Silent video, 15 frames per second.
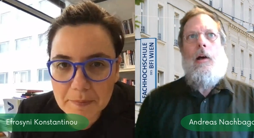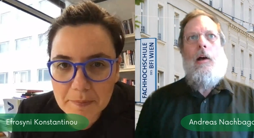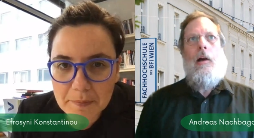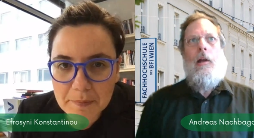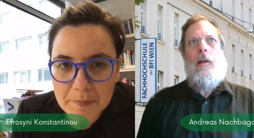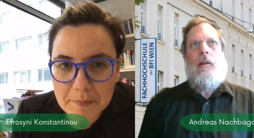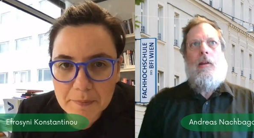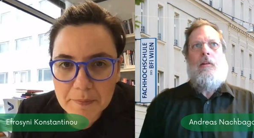Speaker 1: uh,
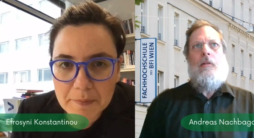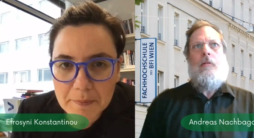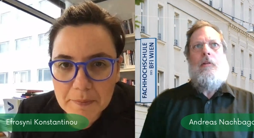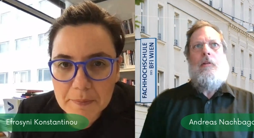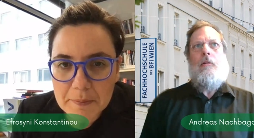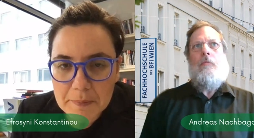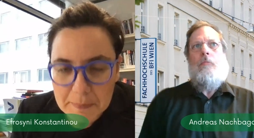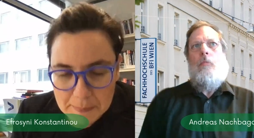
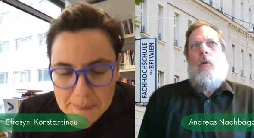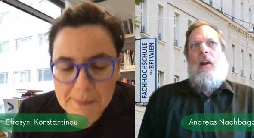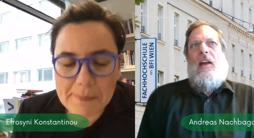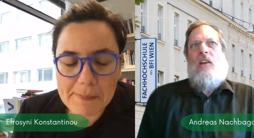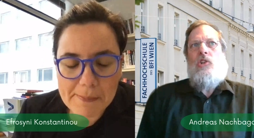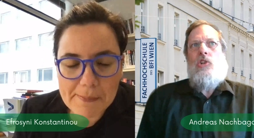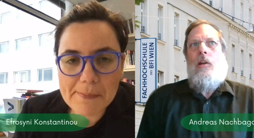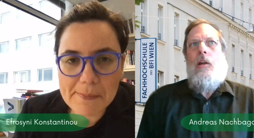
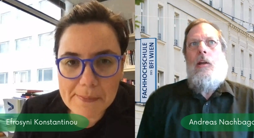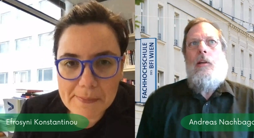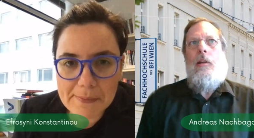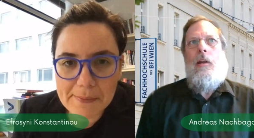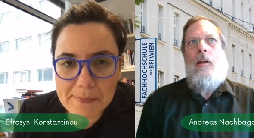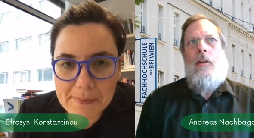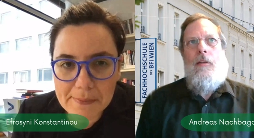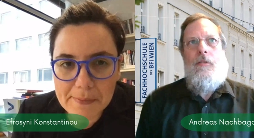impression, and
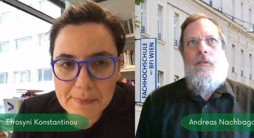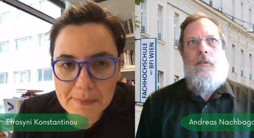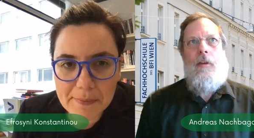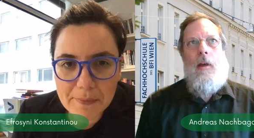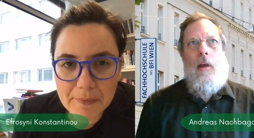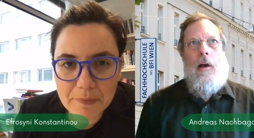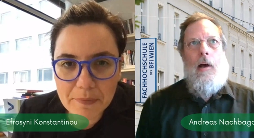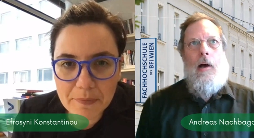that is,
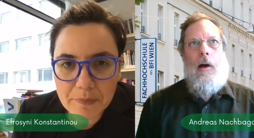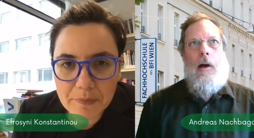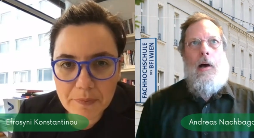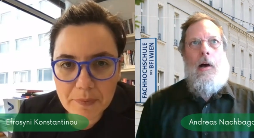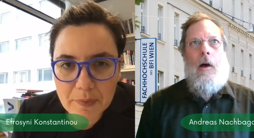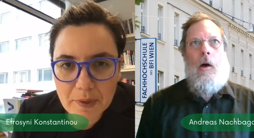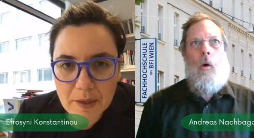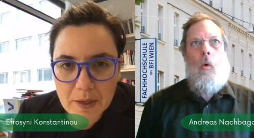
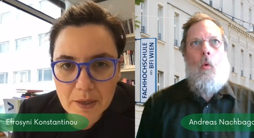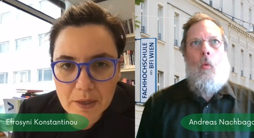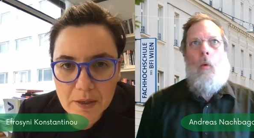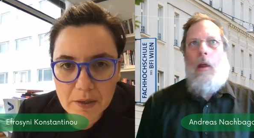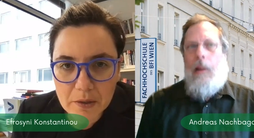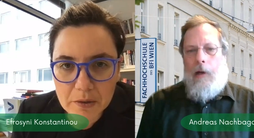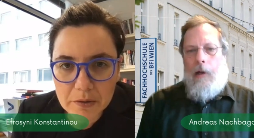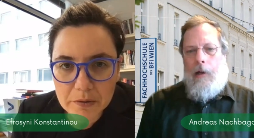uh,
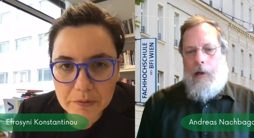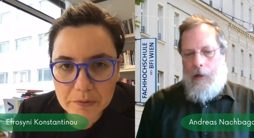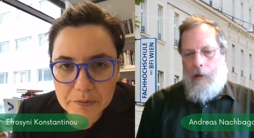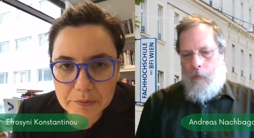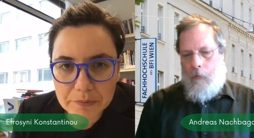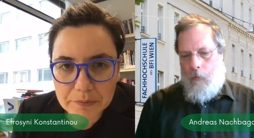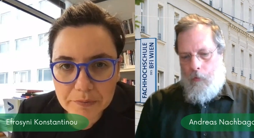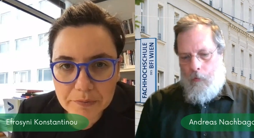well,
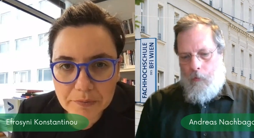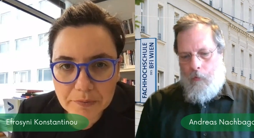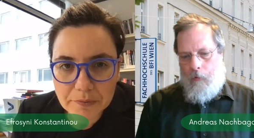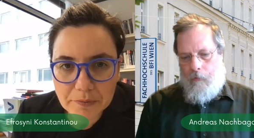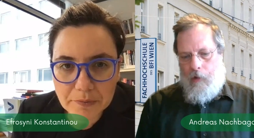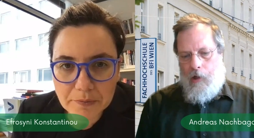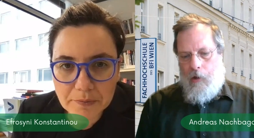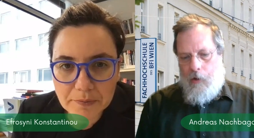uh,
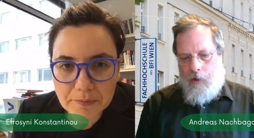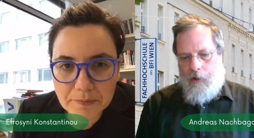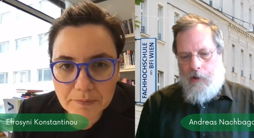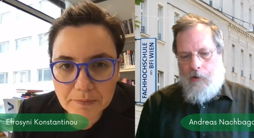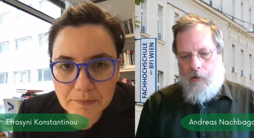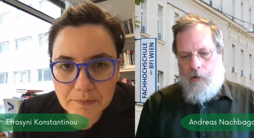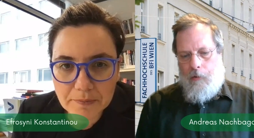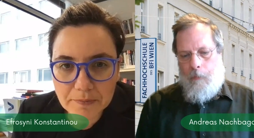when we looked
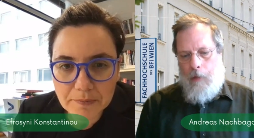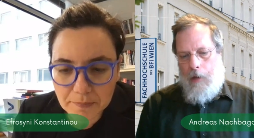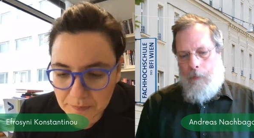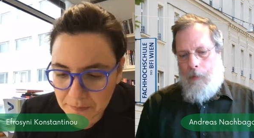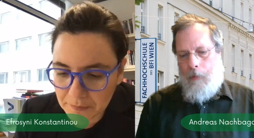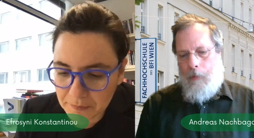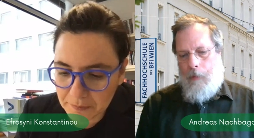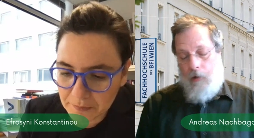into the
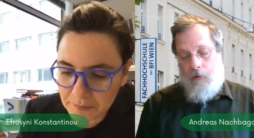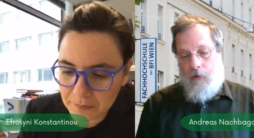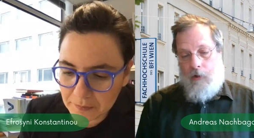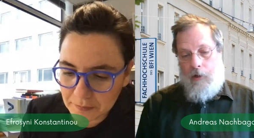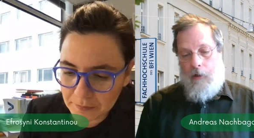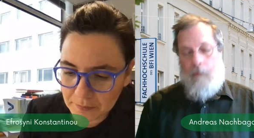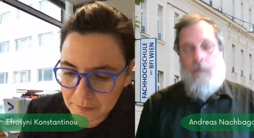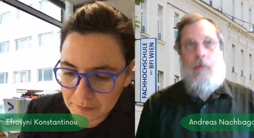paper and also
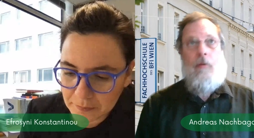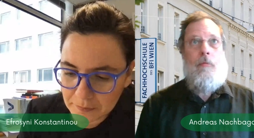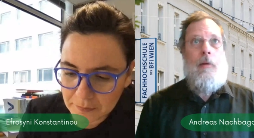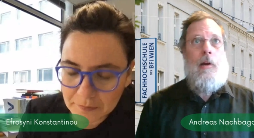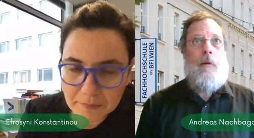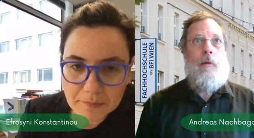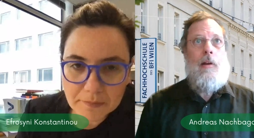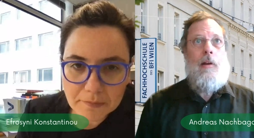the
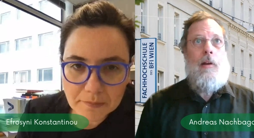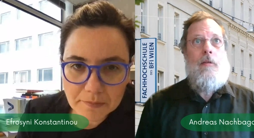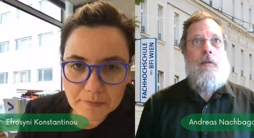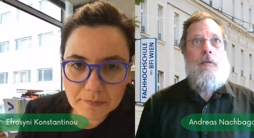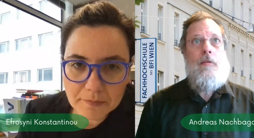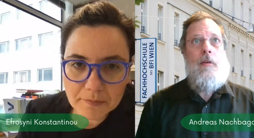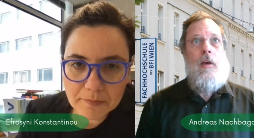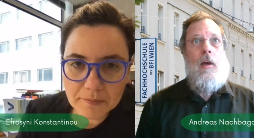
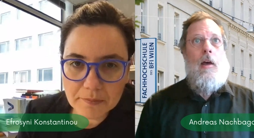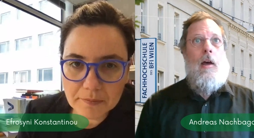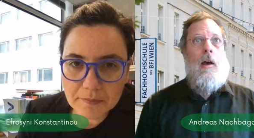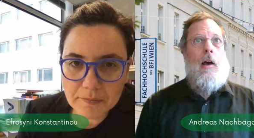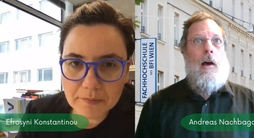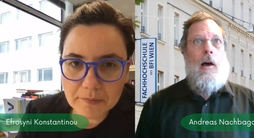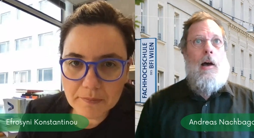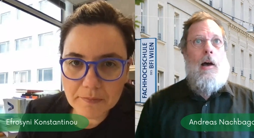experiences,
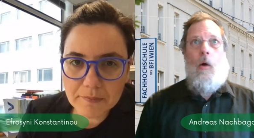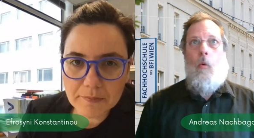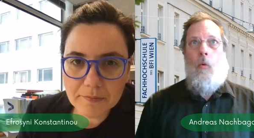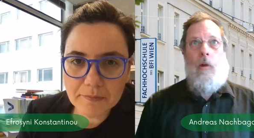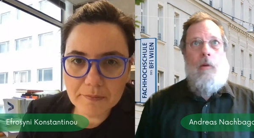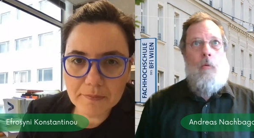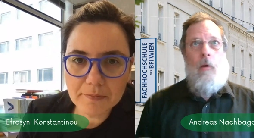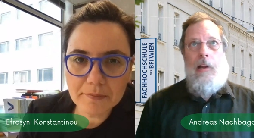uh,
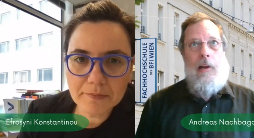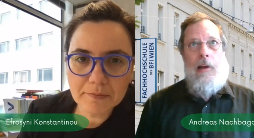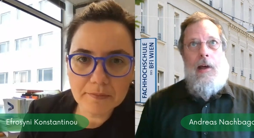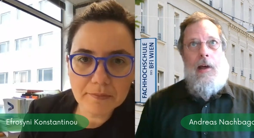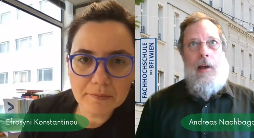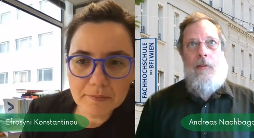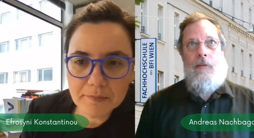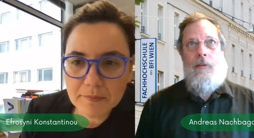we
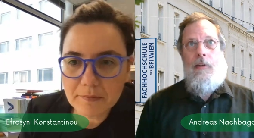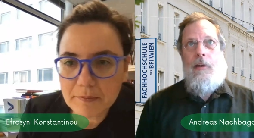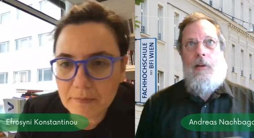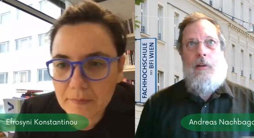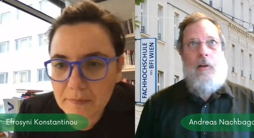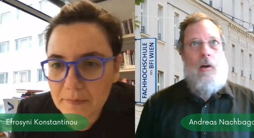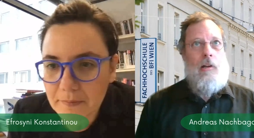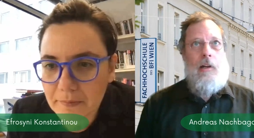realized
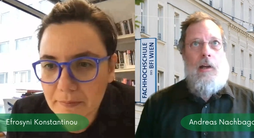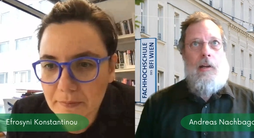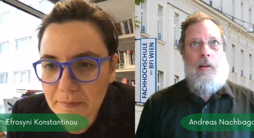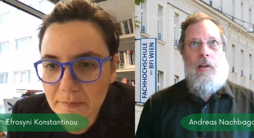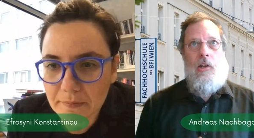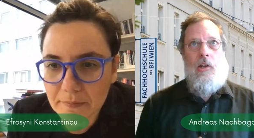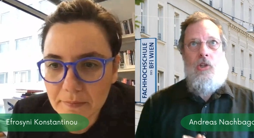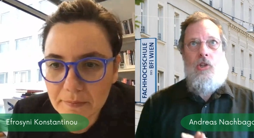that online
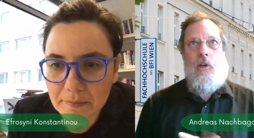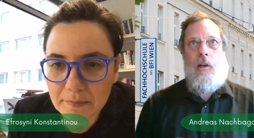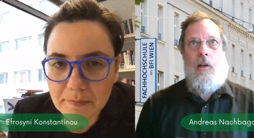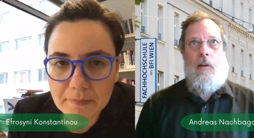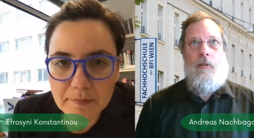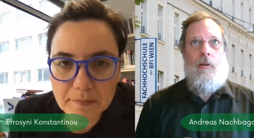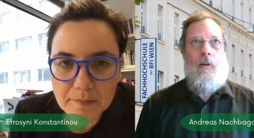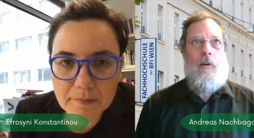teaching
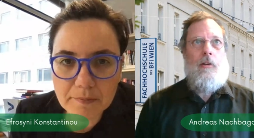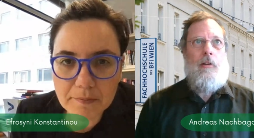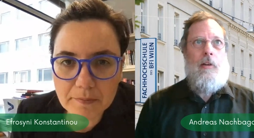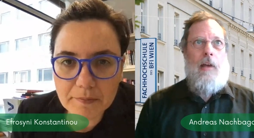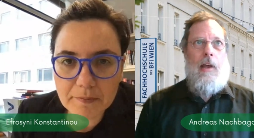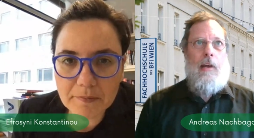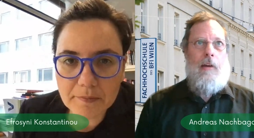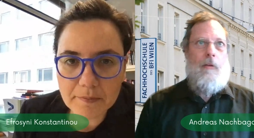is
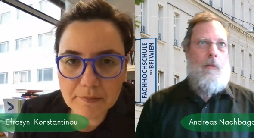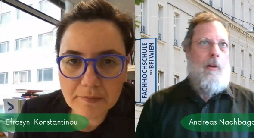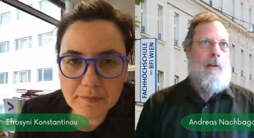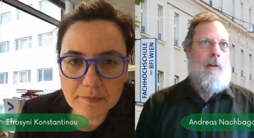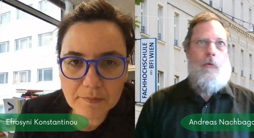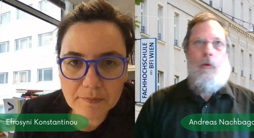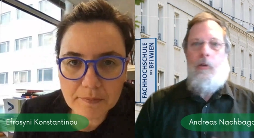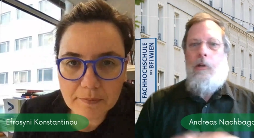not anything
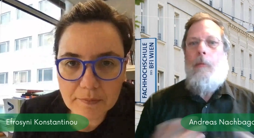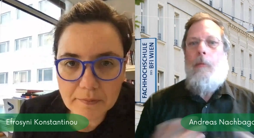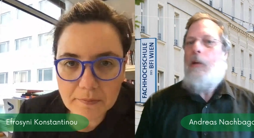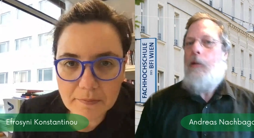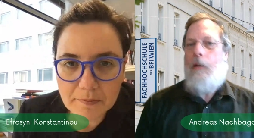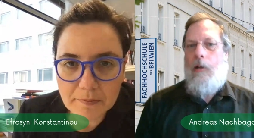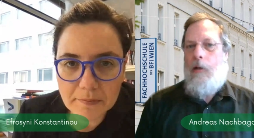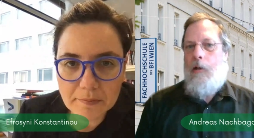
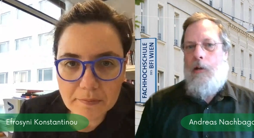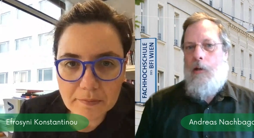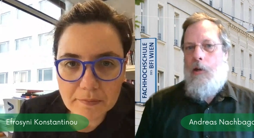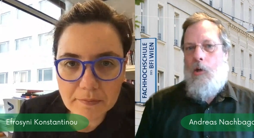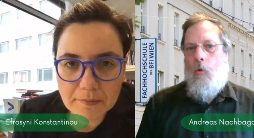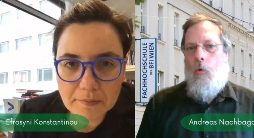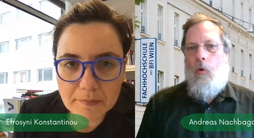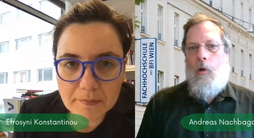fundamentally
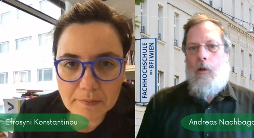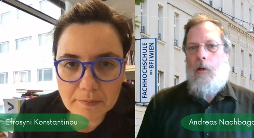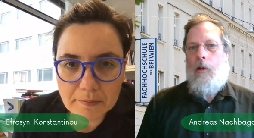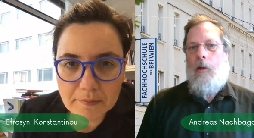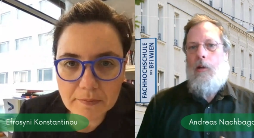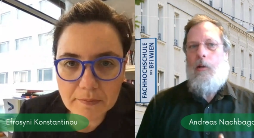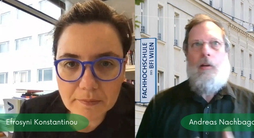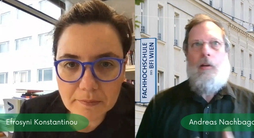new in,
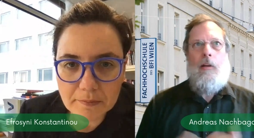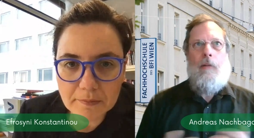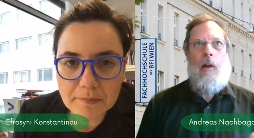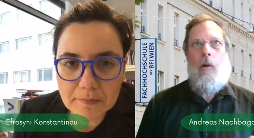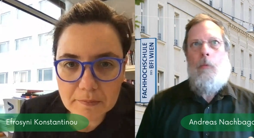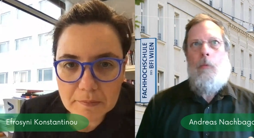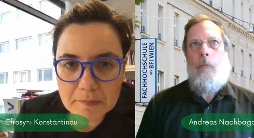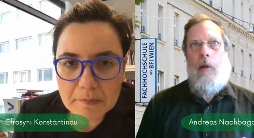in the
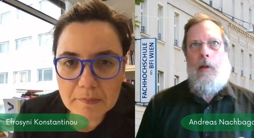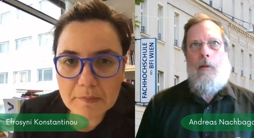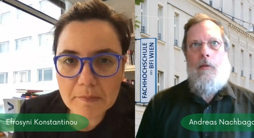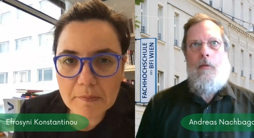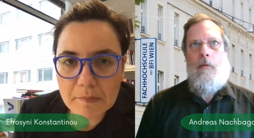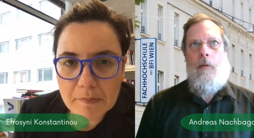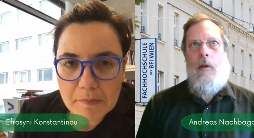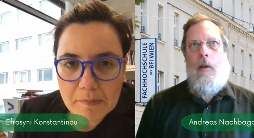
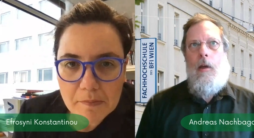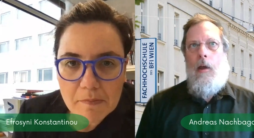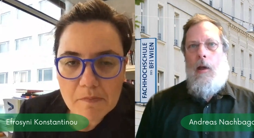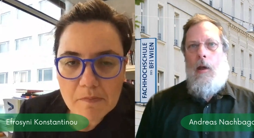developments.